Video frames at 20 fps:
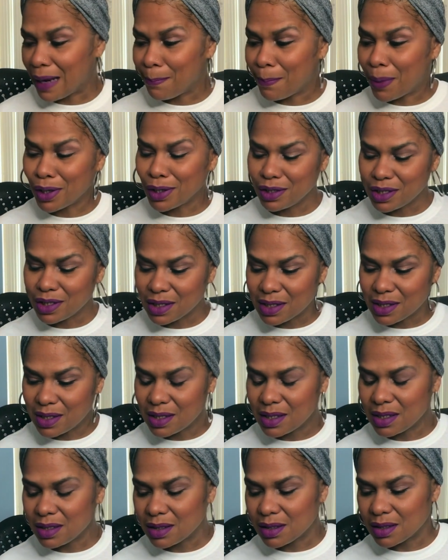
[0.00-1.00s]
purchased
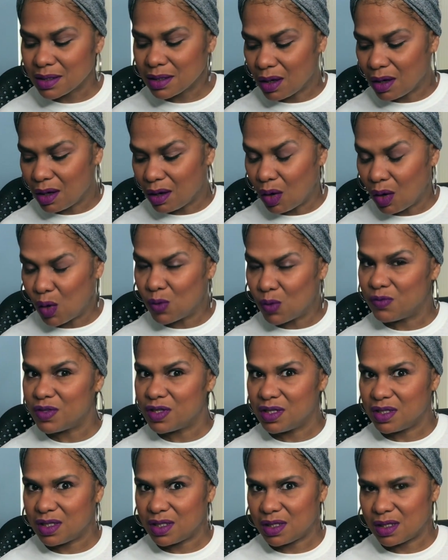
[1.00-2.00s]
this over
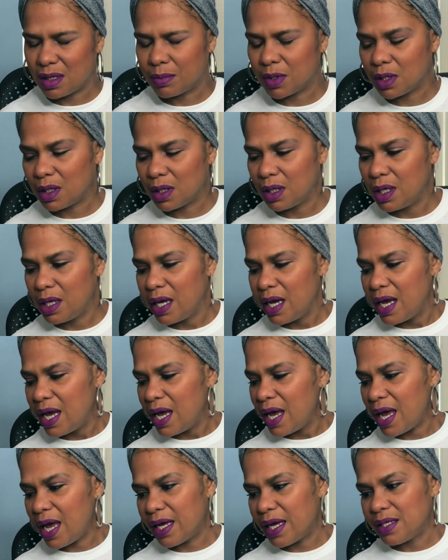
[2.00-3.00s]
the summer,
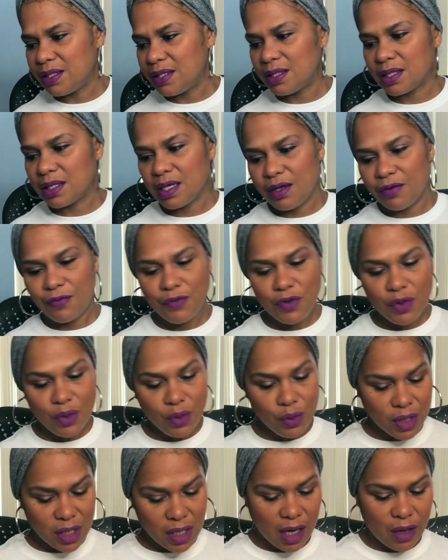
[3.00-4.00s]
and if
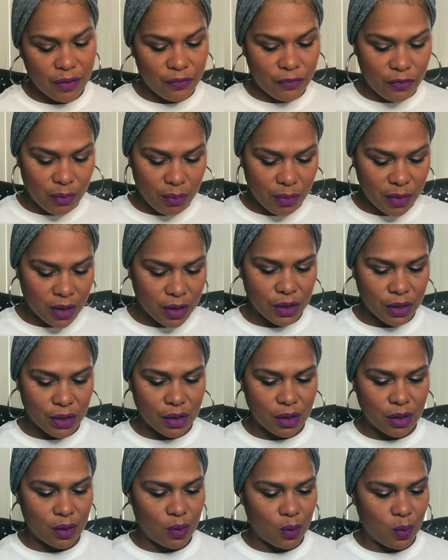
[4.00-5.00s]
you are not
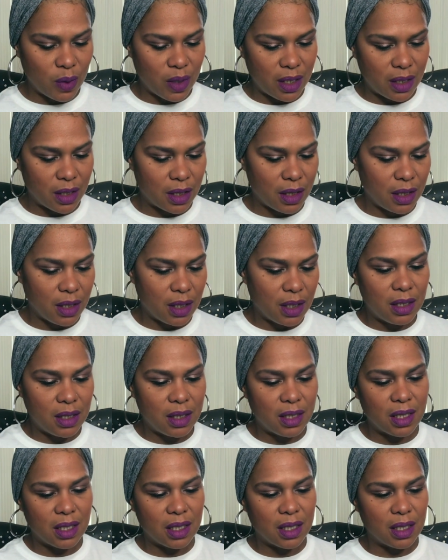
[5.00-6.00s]
familiar with
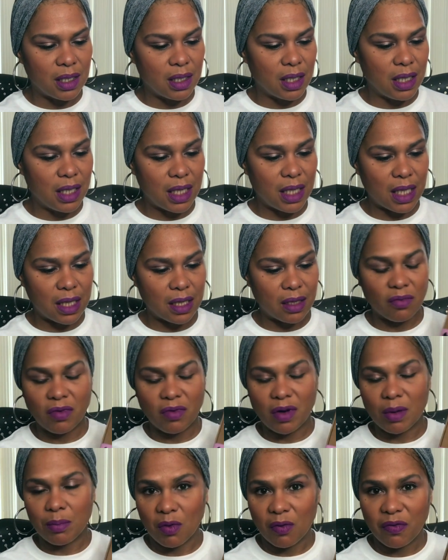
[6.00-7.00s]
the Nina
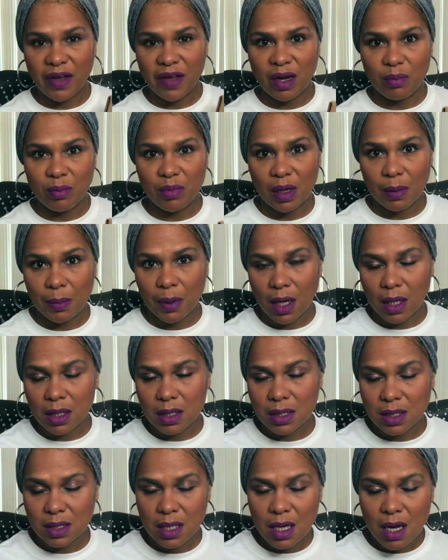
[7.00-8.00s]
Rummel fabric
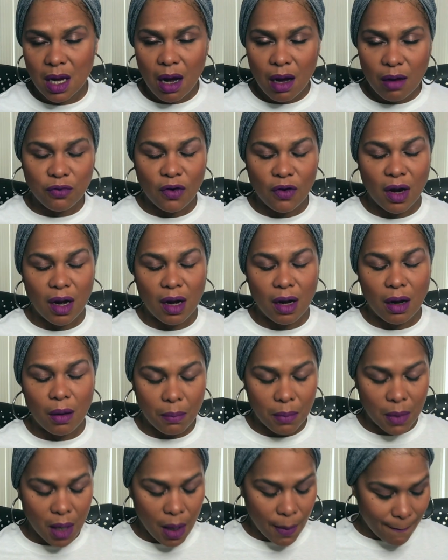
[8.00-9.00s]
box
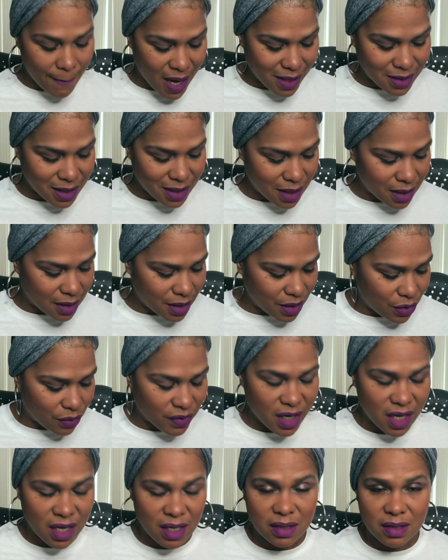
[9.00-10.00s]
from My Daily
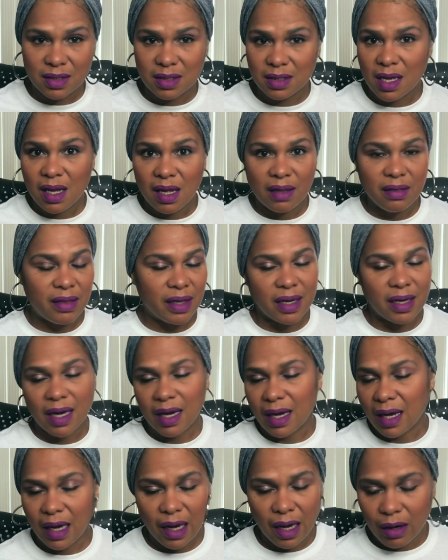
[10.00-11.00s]
Threads, then
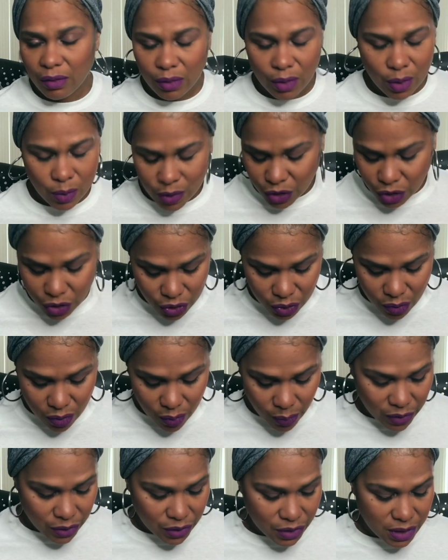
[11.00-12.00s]
I don't know what you're
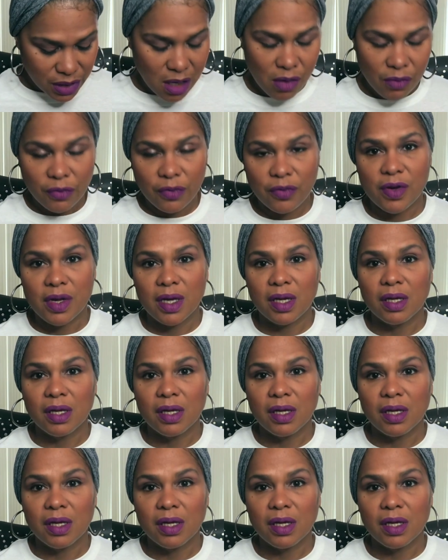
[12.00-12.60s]
doing with yourself.